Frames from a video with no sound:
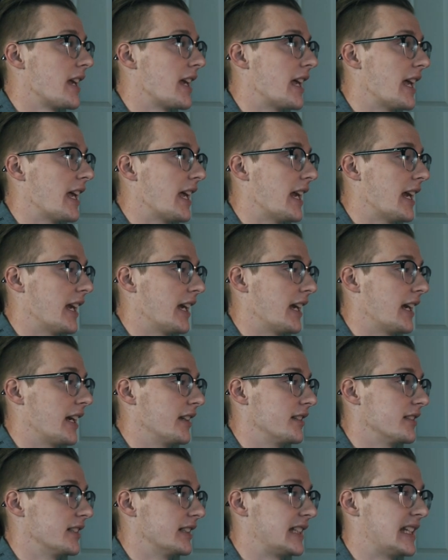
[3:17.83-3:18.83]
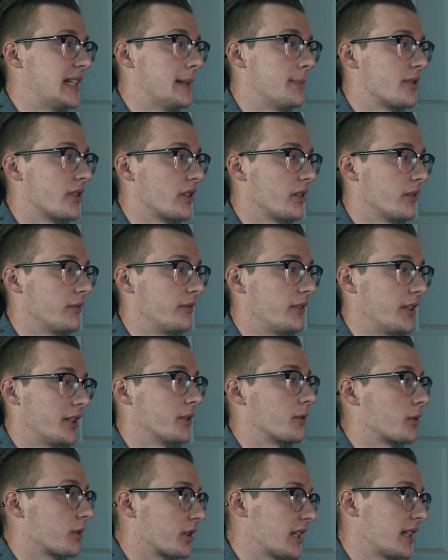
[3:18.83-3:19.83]
And it keeps it all very
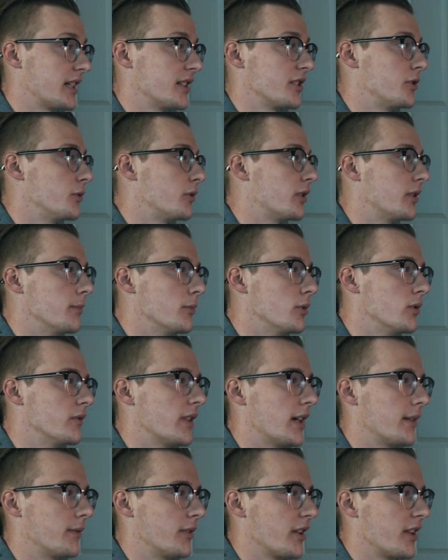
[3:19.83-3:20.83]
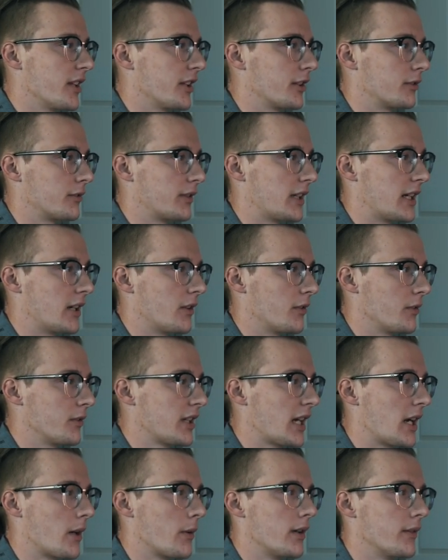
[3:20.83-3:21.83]
organized. You can move everything around
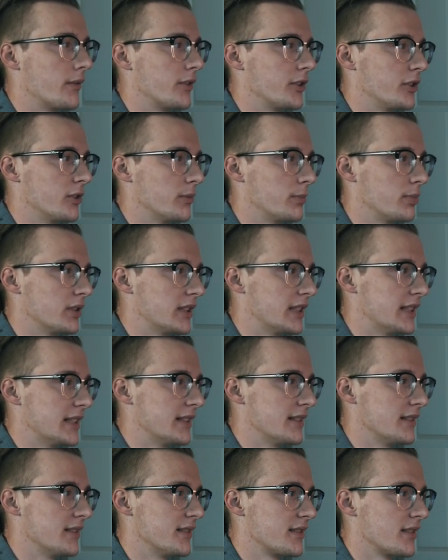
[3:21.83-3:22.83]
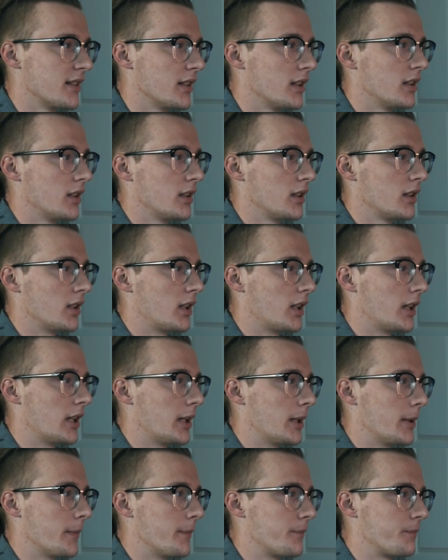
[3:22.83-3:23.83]
however you please.
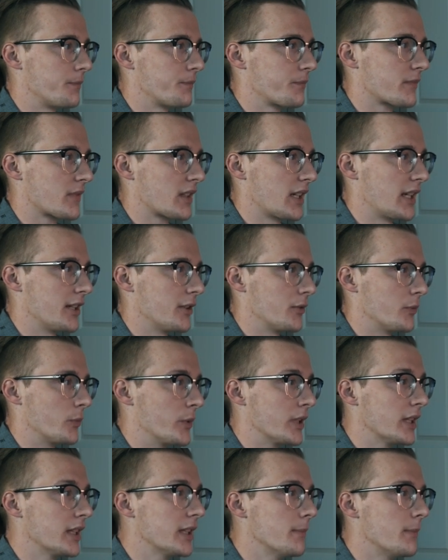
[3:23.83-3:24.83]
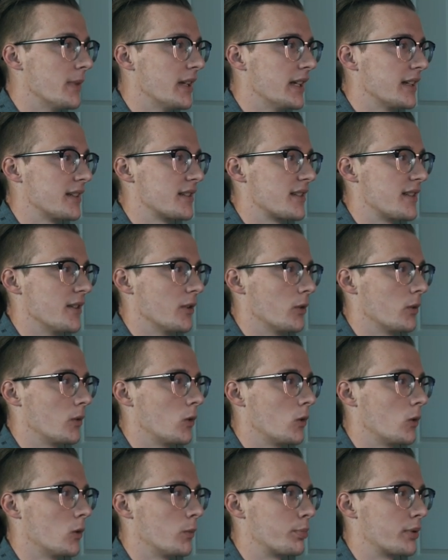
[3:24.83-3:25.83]
And it really makes the
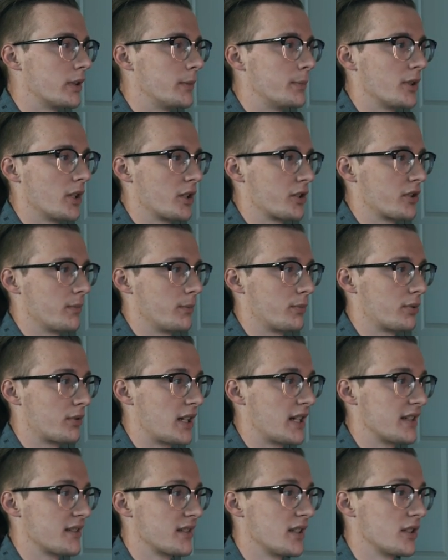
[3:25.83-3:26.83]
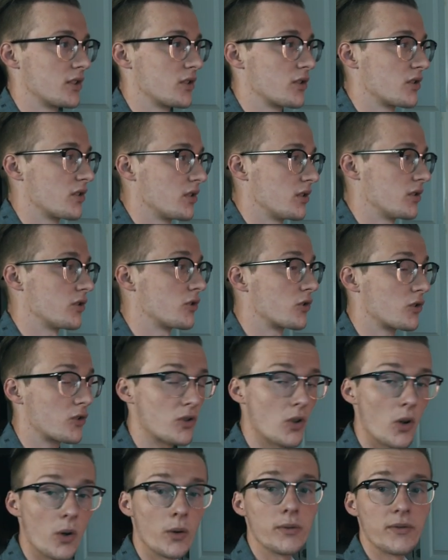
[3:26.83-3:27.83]
whole pre-production process
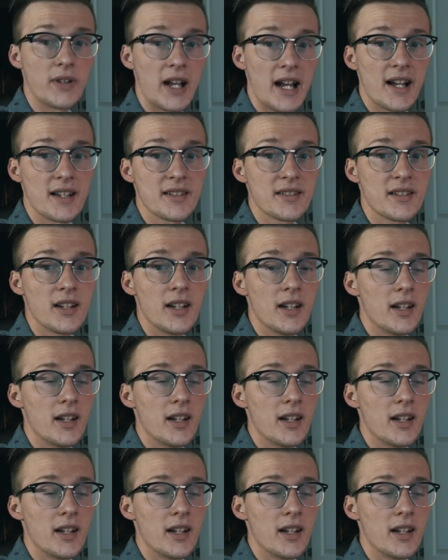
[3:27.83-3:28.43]
so fast.